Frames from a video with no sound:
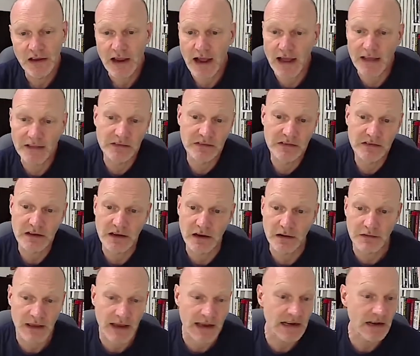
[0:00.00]
and,
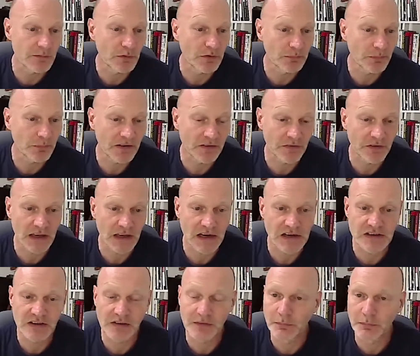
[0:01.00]
the A-level
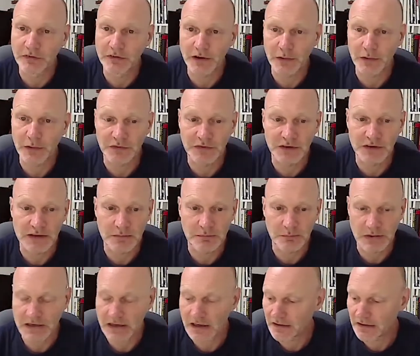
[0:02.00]
specifications themselves needn't
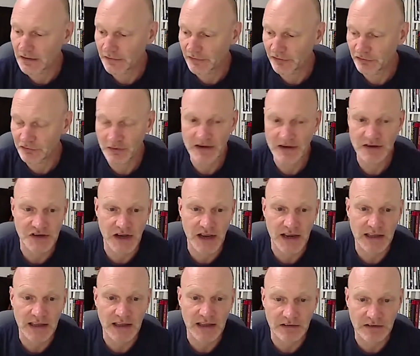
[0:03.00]
be a kind of
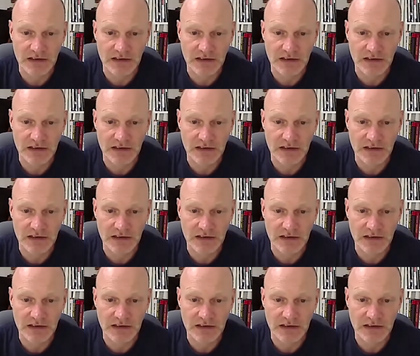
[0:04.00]
straitjacket,